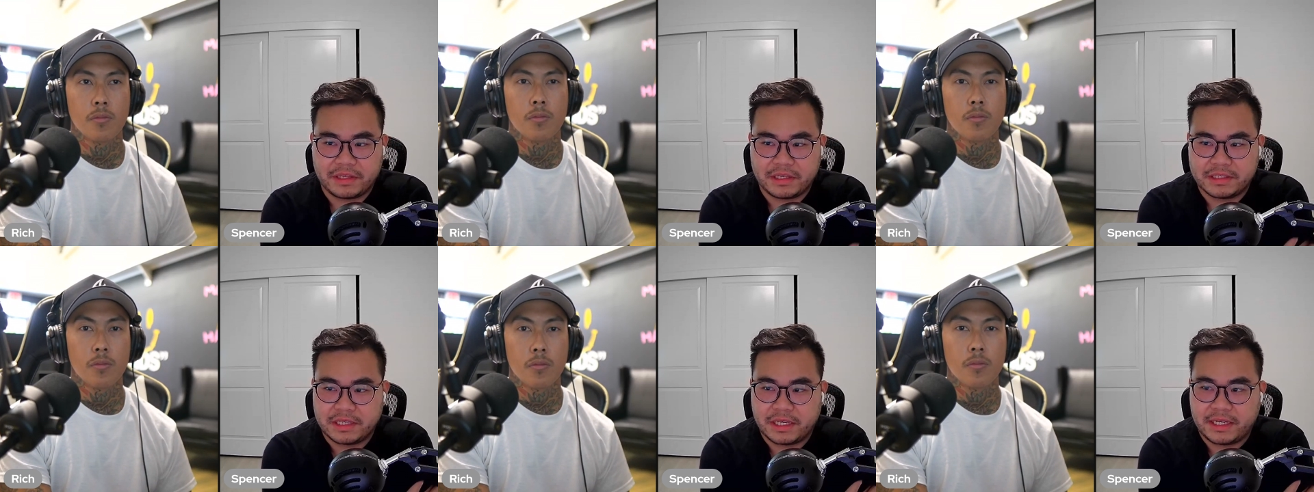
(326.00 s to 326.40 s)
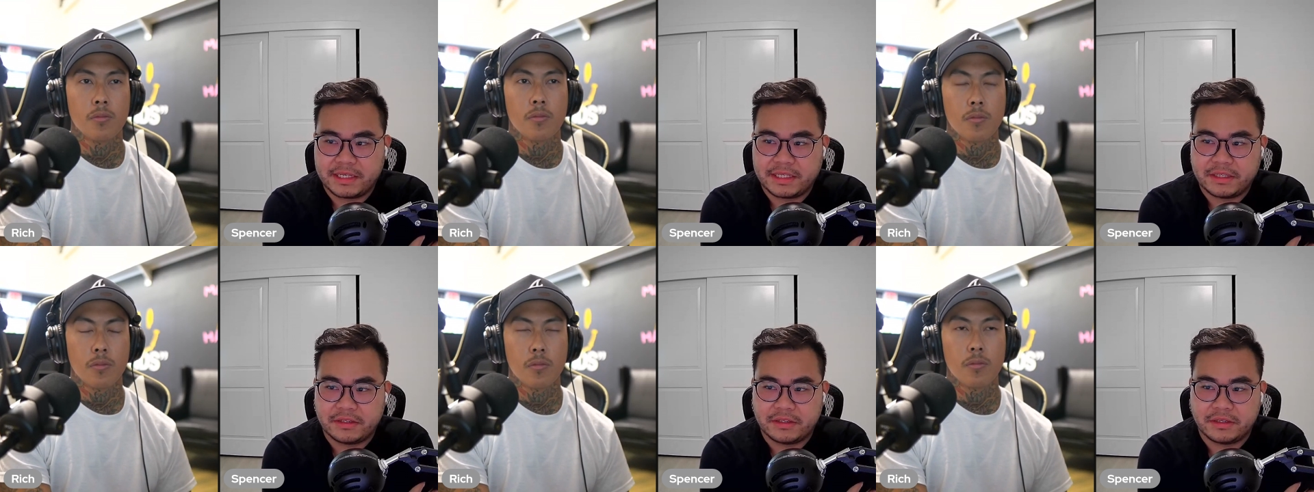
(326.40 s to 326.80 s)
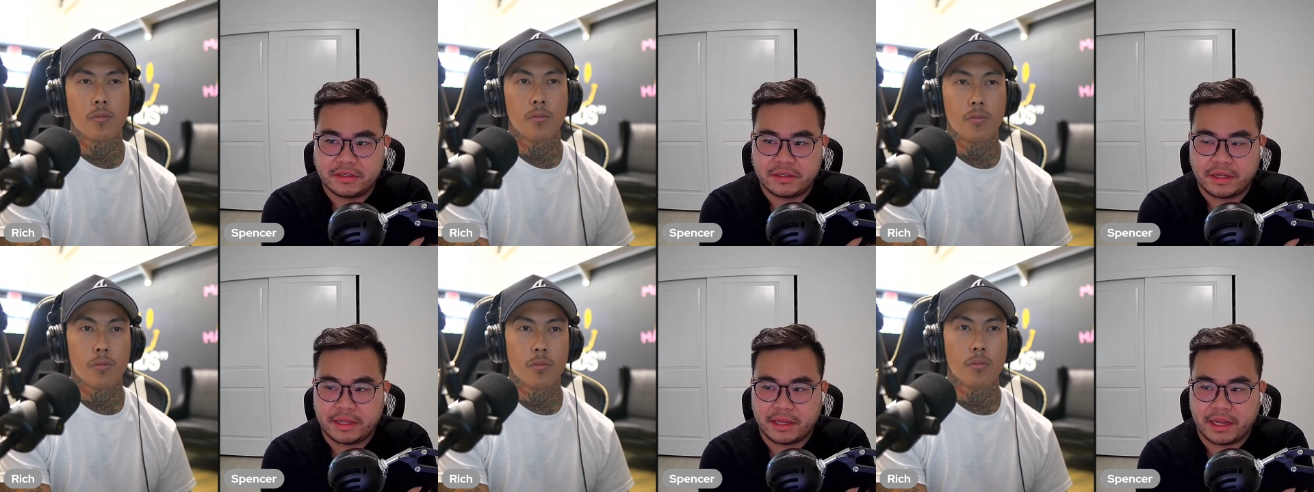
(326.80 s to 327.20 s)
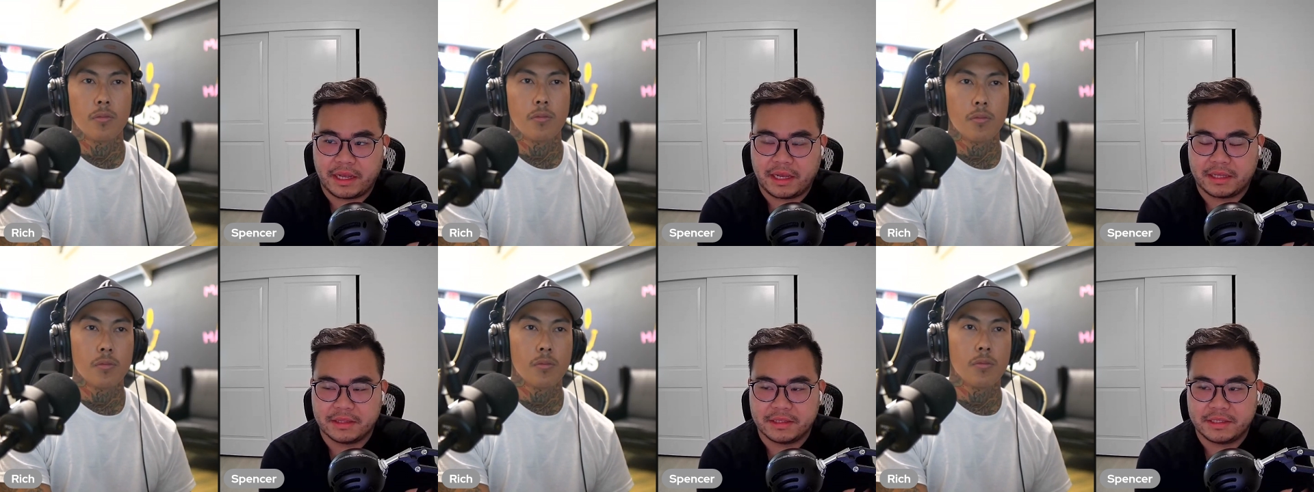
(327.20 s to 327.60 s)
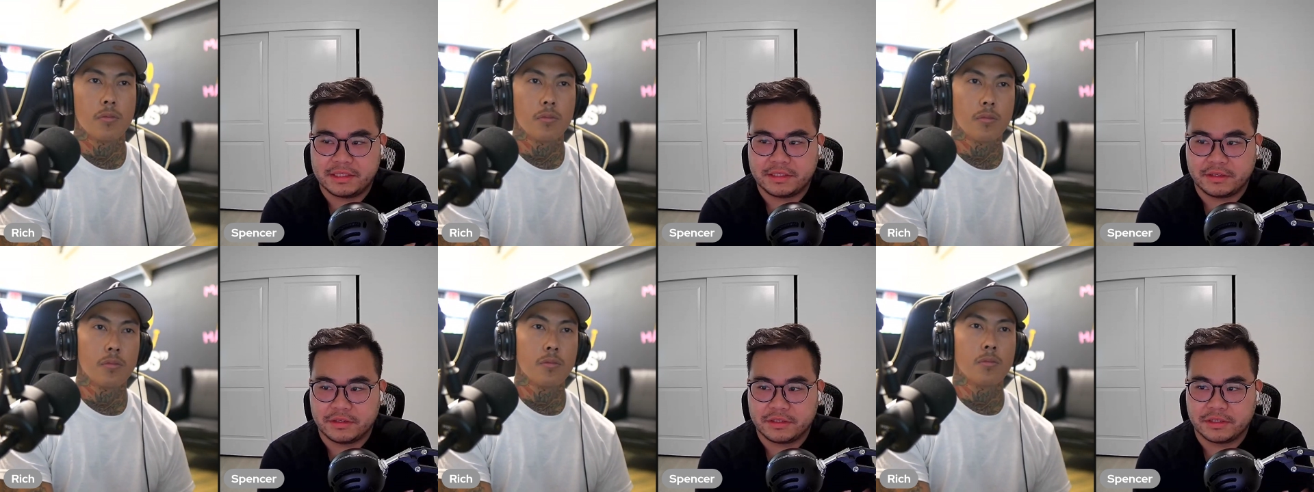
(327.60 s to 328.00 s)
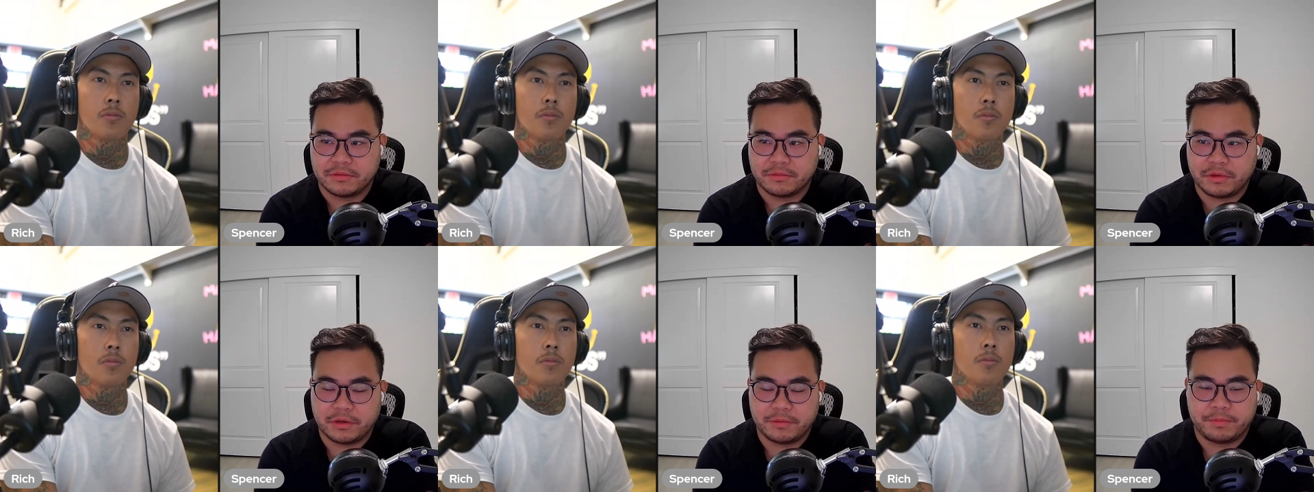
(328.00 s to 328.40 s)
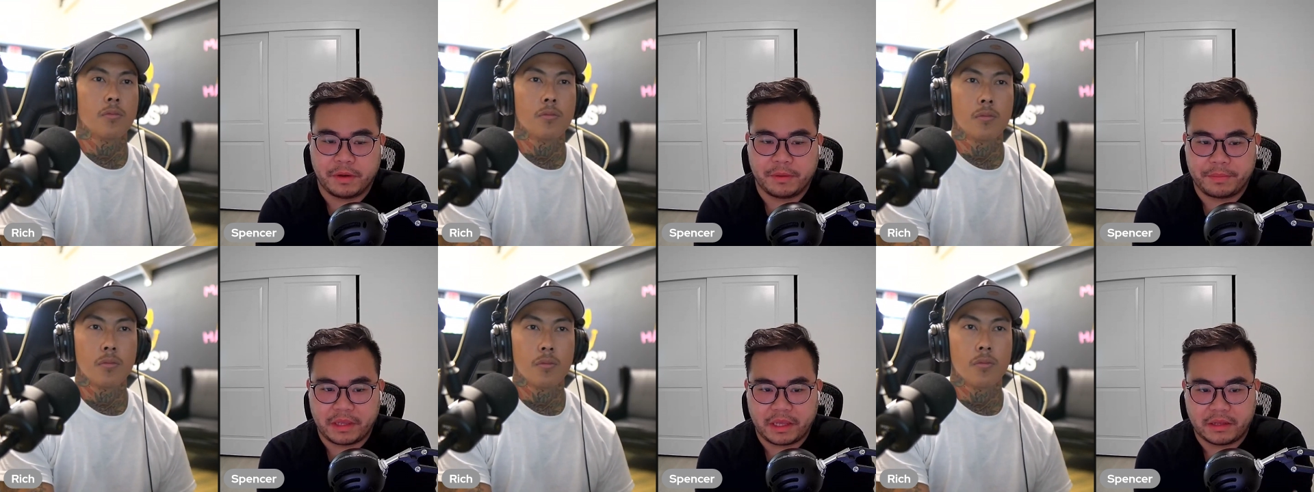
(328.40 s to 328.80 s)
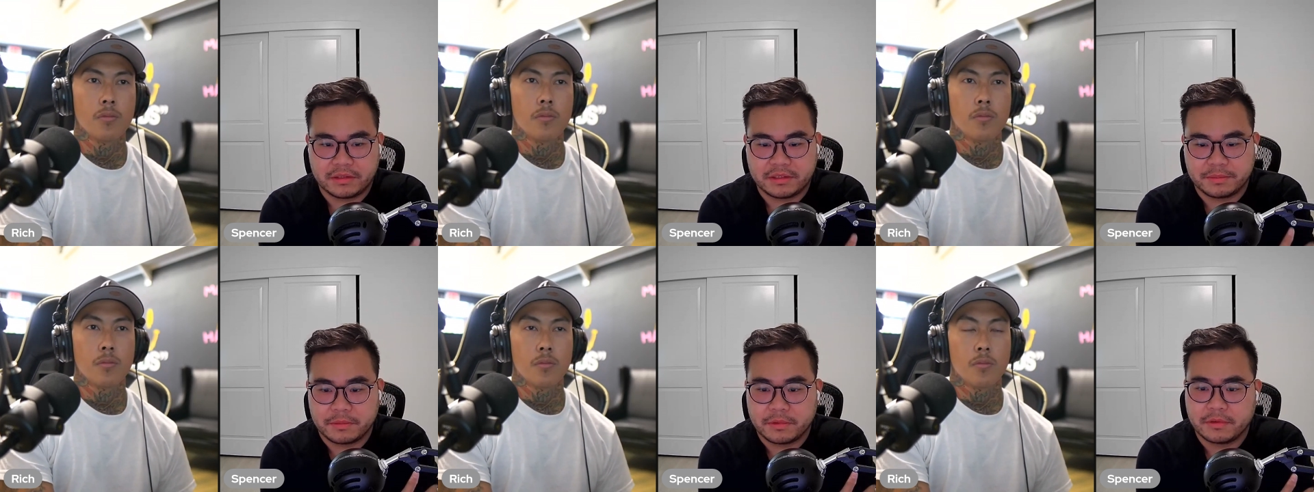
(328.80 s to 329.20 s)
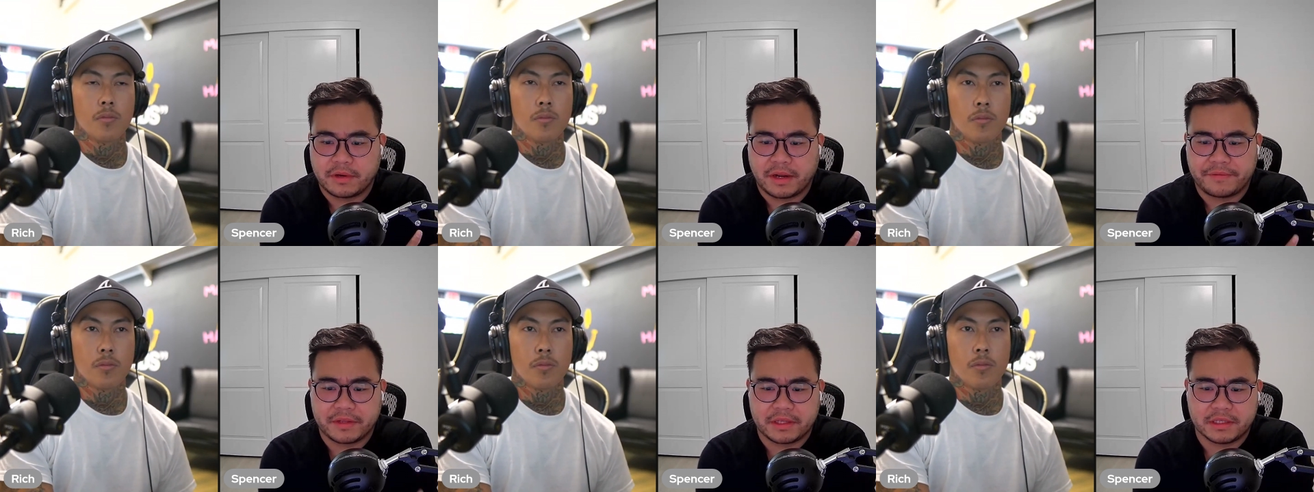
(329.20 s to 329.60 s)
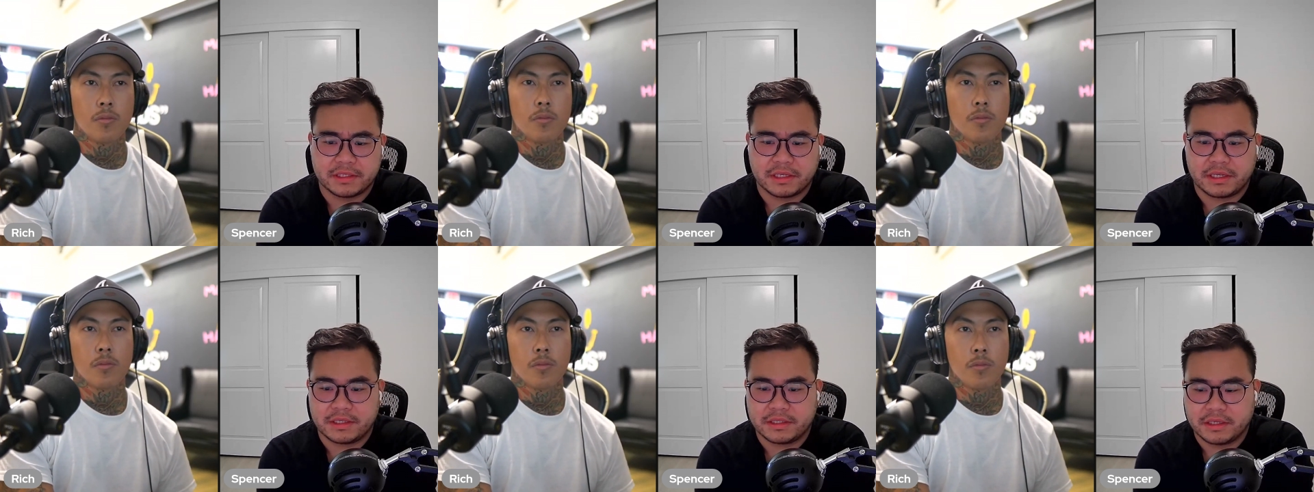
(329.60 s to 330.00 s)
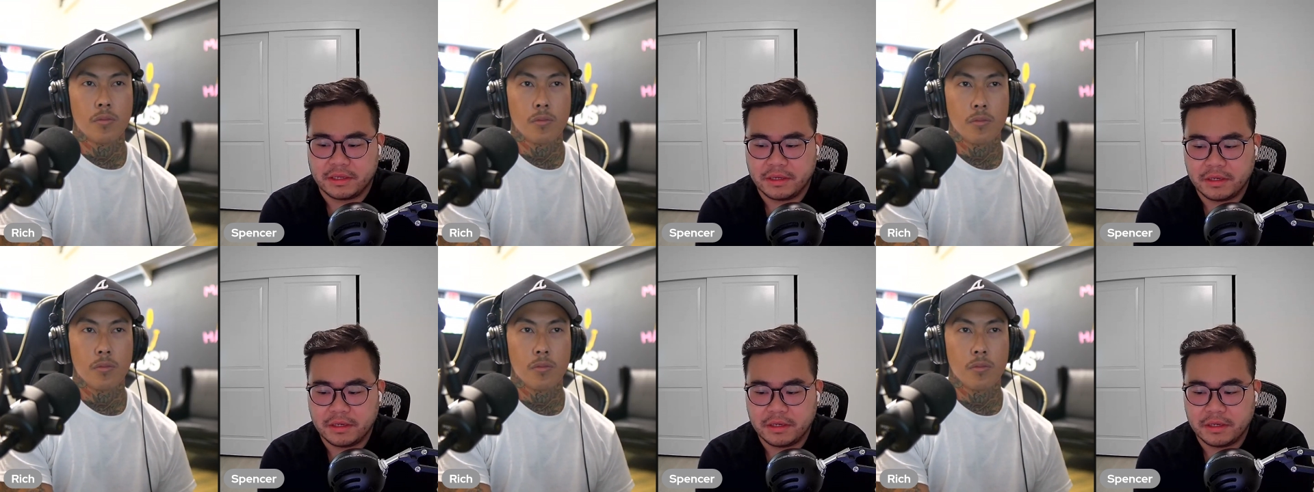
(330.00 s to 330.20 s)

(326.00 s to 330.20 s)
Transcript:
Speaker 1: designer and I had a lister. So we were pumping out some graphic designs